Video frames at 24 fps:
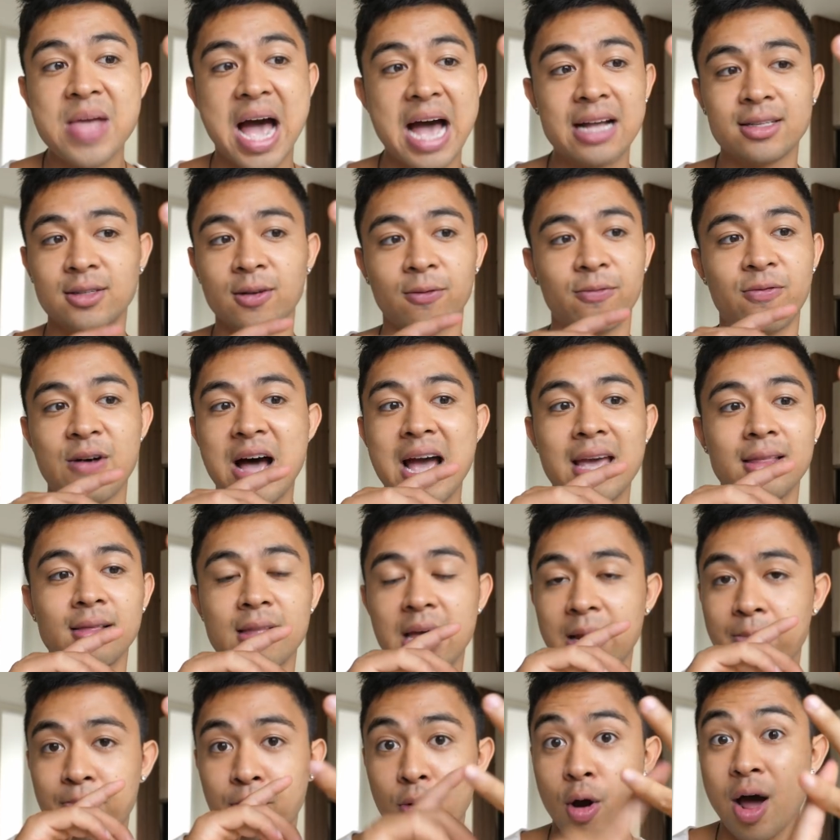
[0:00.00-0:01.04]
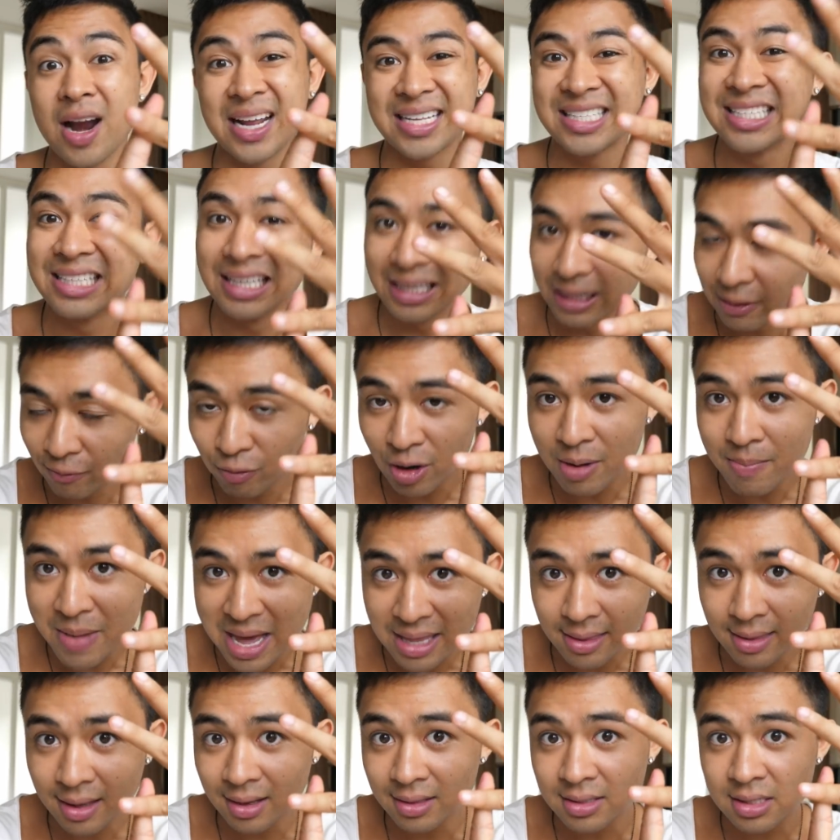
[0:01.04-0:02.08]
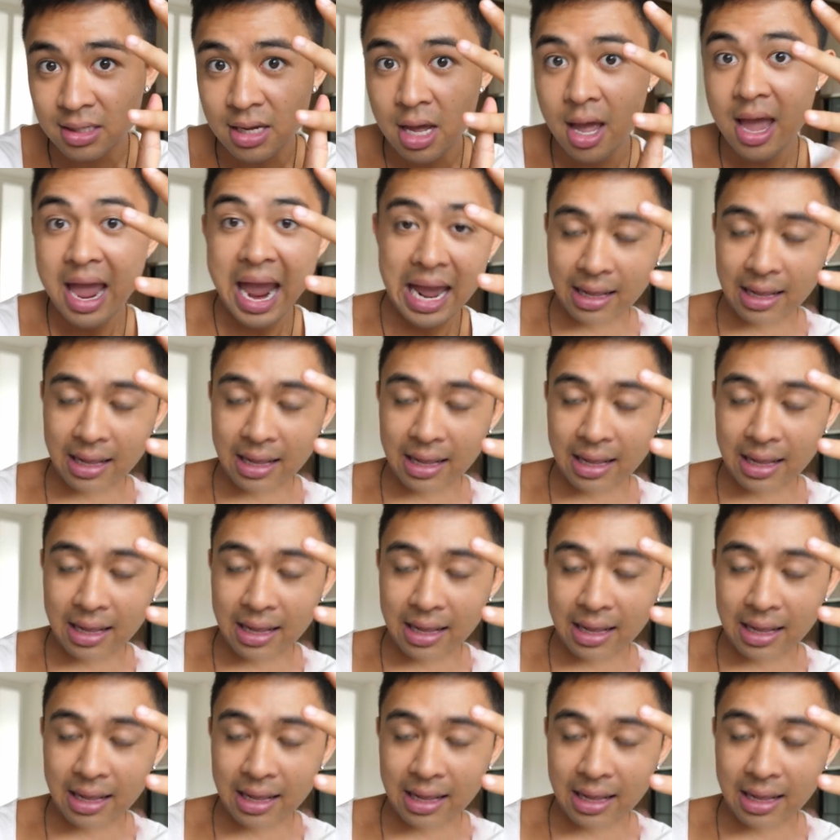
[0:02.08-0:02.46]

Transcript: I had to find like product delivery methods